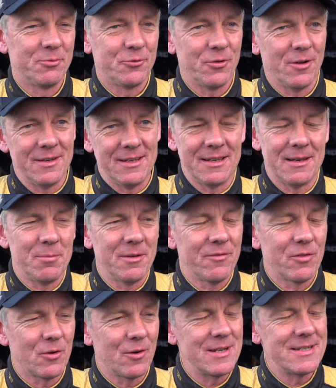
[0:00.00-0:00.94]
Tried to get a bit
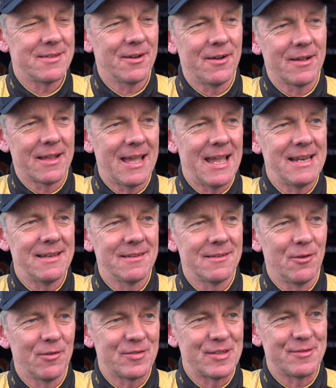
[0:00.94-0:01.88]
of a green tyre gain,
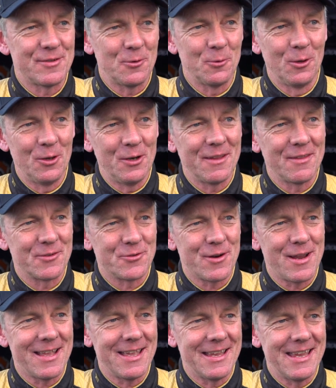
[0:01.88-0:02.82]
and obviously still learning the
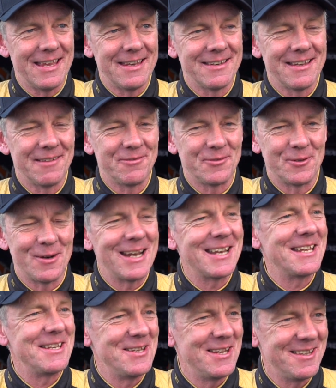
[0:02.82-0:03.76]
track again after
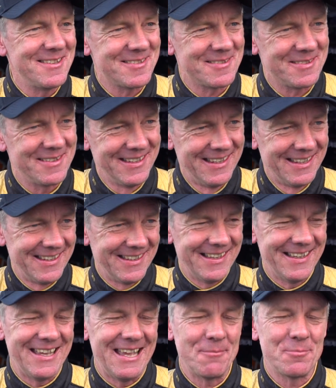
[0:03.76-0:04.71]
18 years
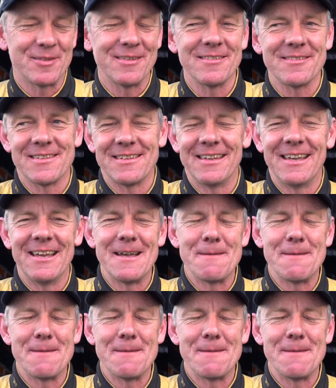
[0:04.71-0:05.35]
absence.